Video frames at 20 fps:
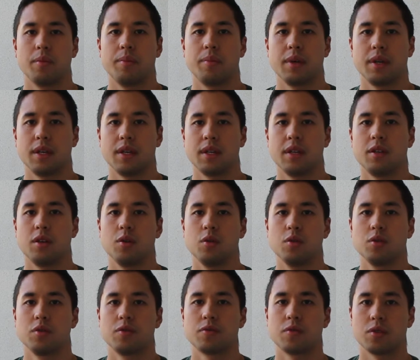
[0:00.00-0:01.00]
be
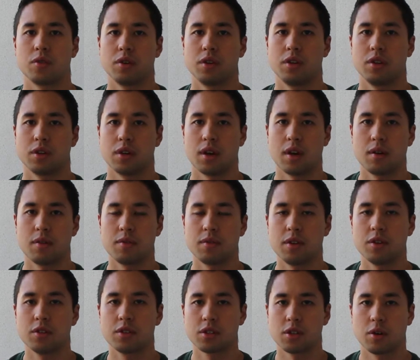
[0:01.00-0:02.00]
used for your
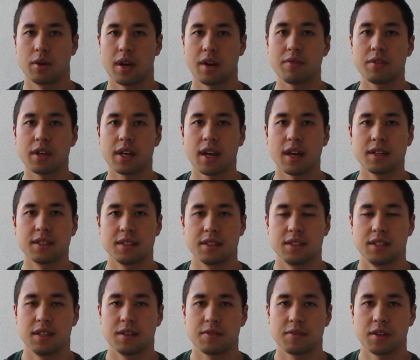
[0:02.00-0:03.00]
interview. So every case is
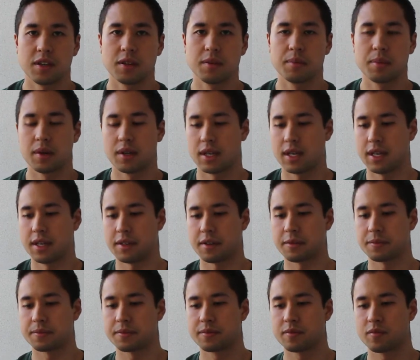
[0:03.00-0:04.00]
different, but like
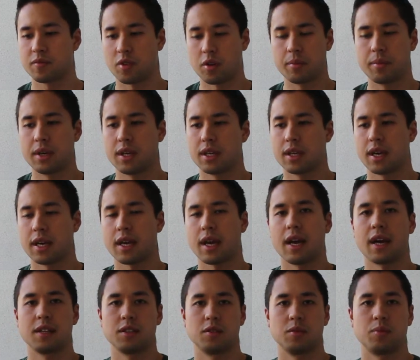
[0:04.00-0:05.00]
for me, like I
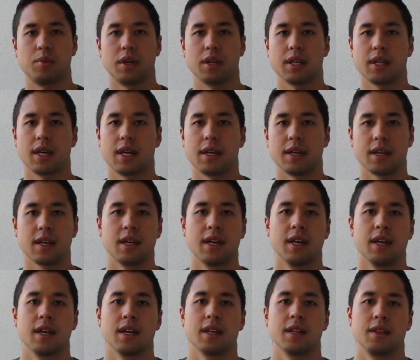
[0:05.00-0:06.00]
had to bring like
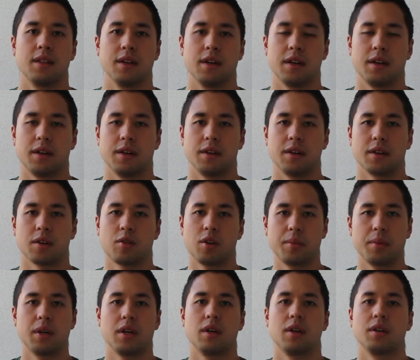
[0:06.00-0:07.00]
the
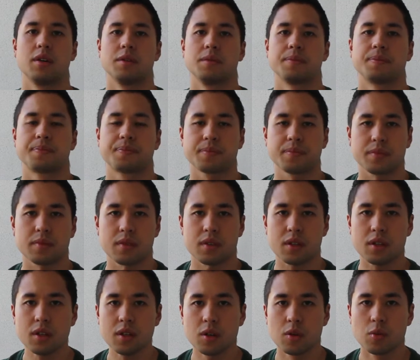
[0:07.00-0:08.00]
criminal
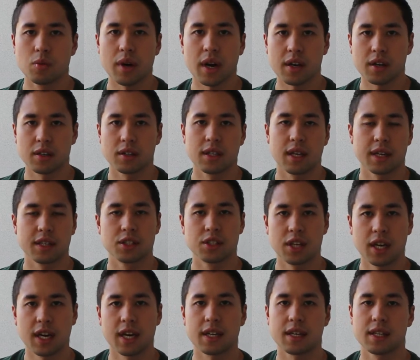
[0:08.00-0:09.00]
record like
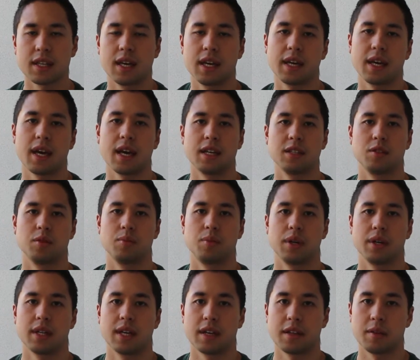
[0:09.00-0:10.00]
check, like I had to
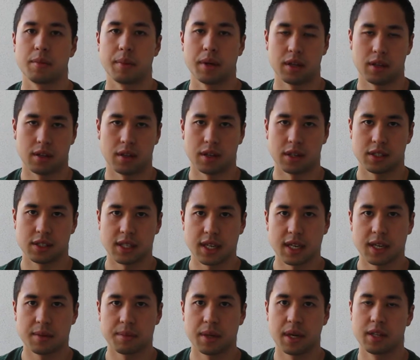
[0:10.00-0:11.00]
bring like the medical
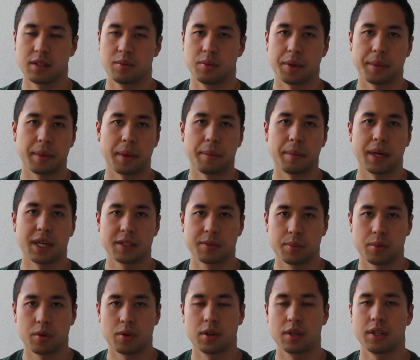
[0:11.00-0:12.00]
exam, I had to bring my
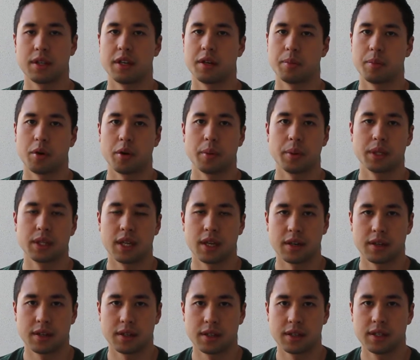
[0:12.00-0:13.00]
passport, the appointment
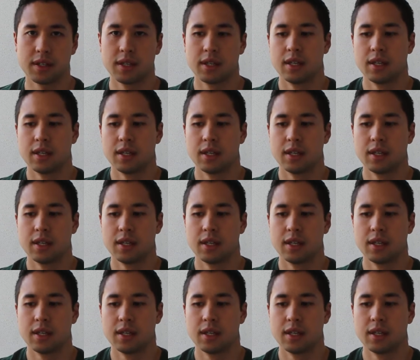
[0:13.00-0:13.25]
letter,